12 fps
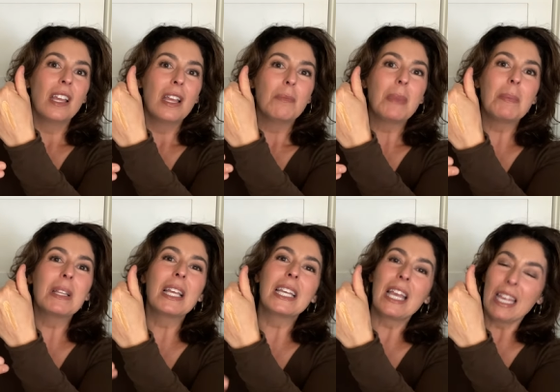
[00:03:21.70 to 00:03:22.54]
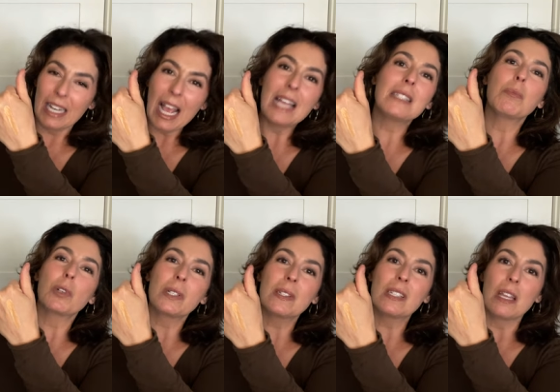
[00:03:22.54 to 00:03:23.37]
maybe like it has more
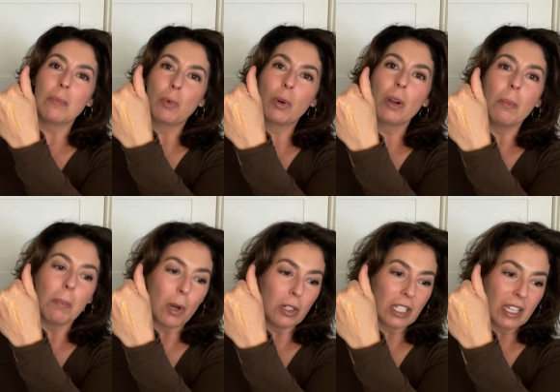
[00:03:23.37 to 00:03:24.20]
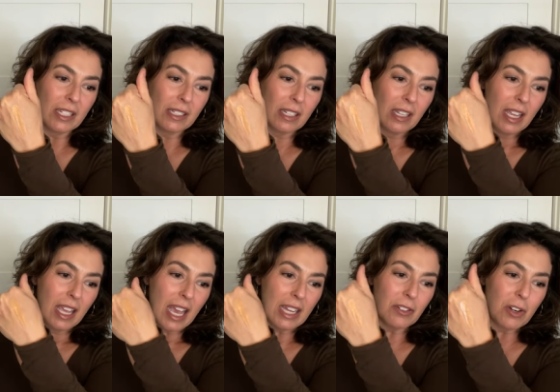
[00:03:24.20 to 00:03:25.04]
slit, more emollient.
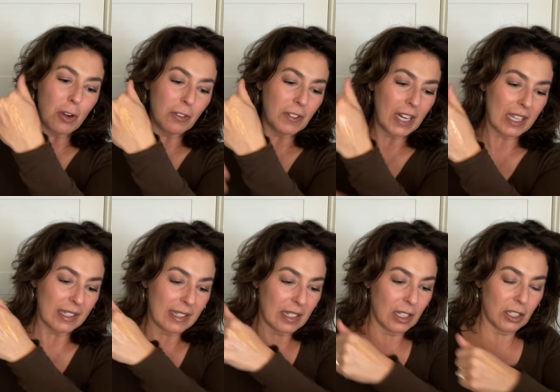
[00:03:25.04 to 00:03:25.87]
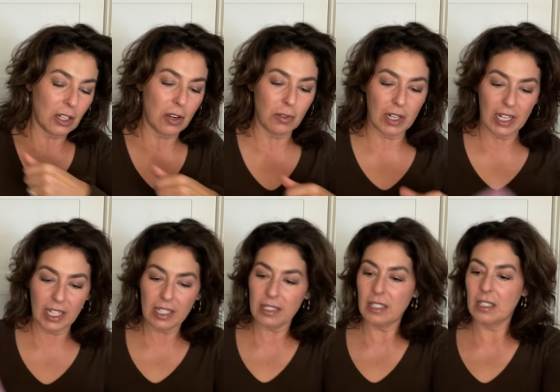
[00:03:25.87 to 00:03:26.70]
I don't know if it has silicone in
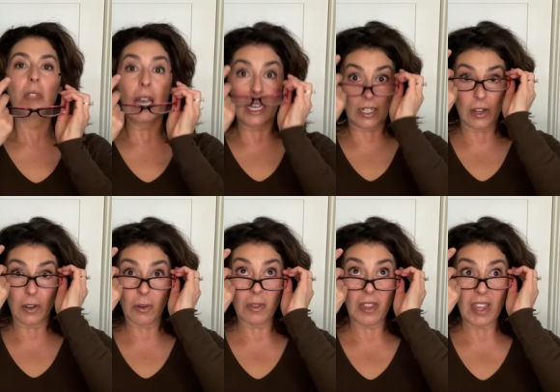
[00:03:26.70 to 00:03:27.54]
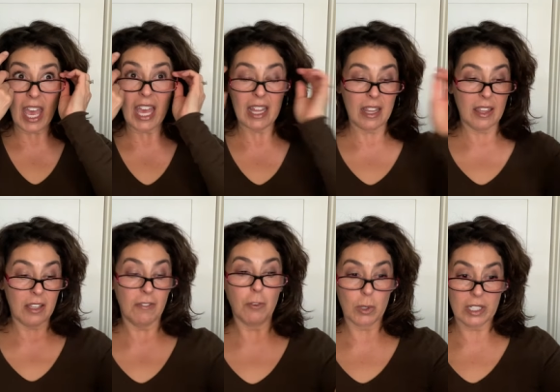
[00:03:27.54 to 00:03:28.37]
it. I know that the
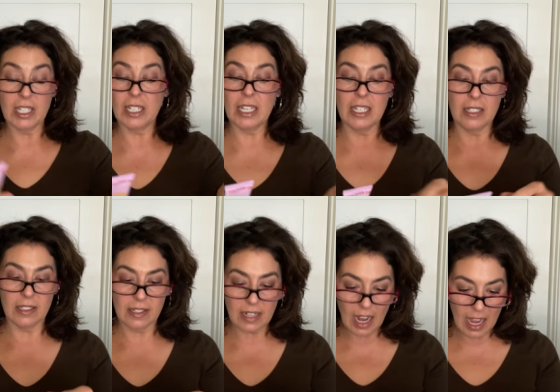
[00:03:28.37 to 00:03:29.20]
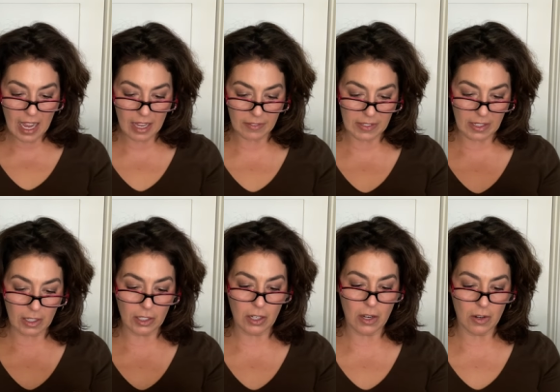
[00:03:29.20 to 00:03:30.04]
14E does not have
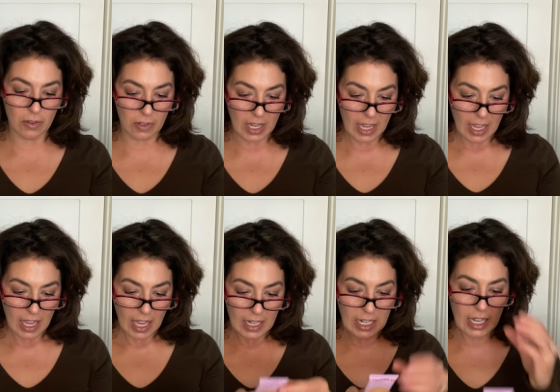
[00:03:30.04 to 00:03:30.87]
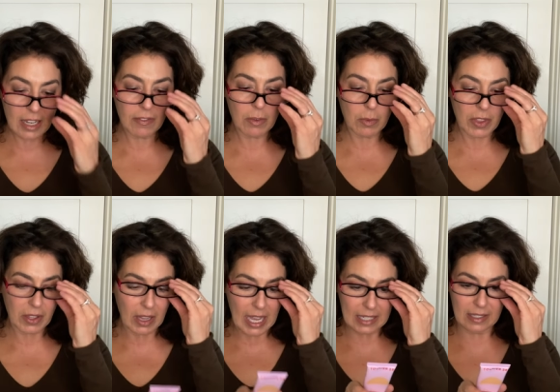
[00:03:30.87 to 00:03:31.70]
silicone, and even with
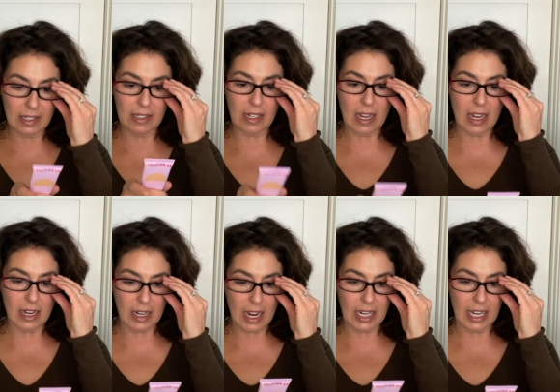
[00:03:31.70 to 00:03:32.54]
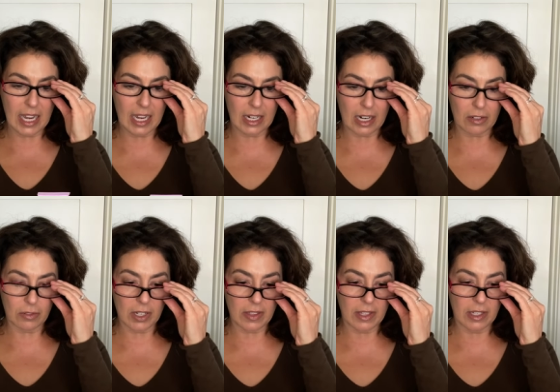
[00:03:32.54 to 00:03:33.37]
glasses on, I cannot
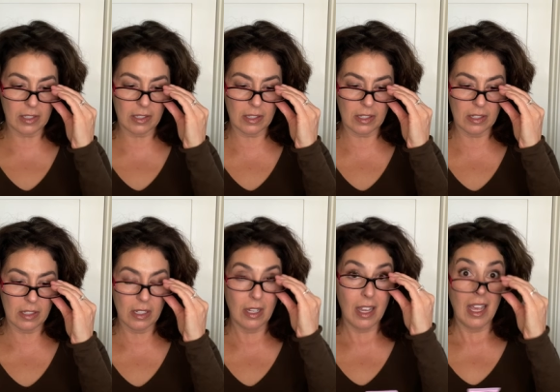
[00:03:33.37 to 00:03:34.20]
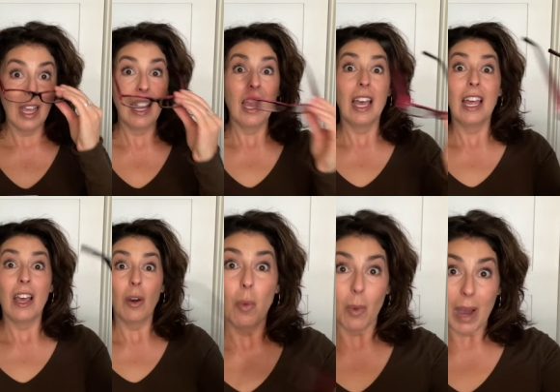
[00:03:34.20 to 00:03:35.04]
read this.
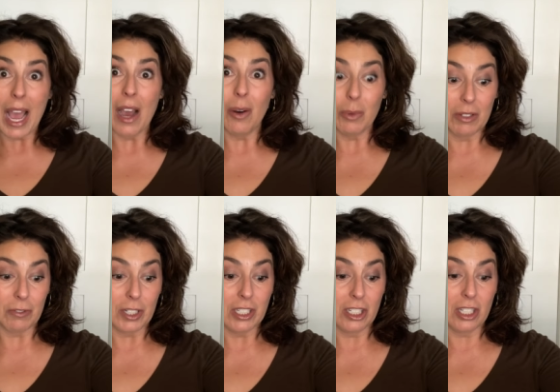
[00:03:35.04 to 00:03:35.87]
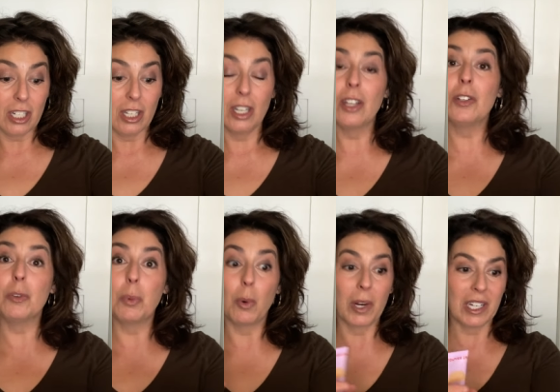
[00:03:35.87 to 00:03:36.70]
Wow, we've reached a new
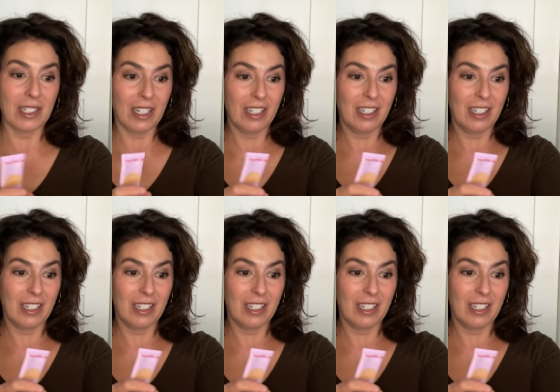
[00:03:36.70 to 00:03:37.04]
point.